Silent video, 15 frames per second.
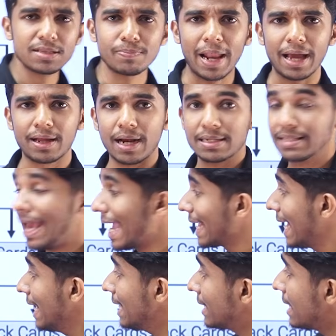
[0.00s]
black cards.
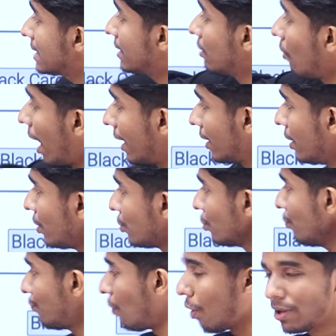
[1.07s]
Again, it is divided
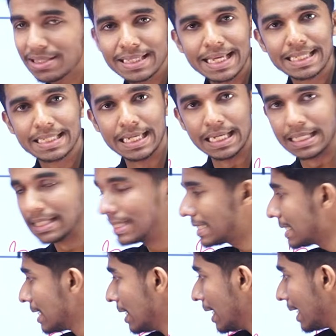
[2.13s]
into 4
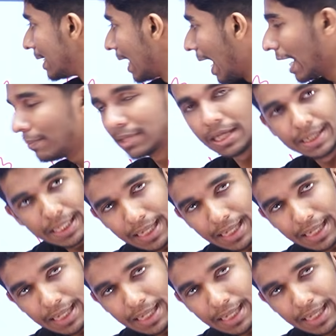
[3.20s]
sections. 30